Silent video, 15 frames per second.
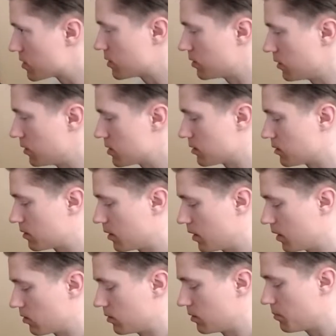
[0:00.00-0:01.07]
is it, is it
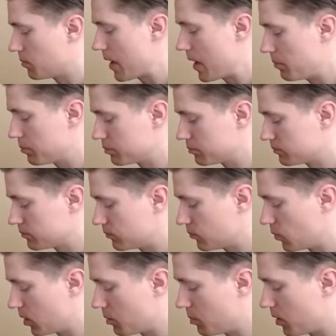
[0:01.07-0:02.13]
like on the map?
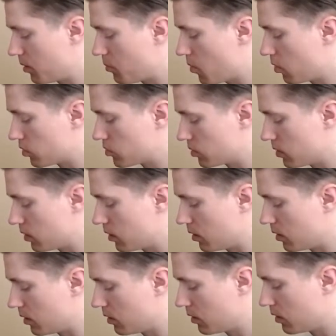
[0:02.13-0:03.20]
Would it be more to
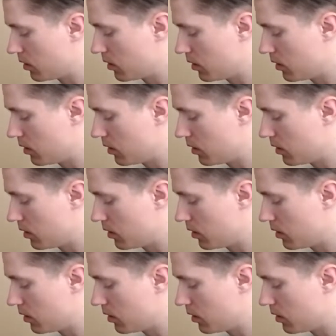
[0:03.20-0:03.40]
the?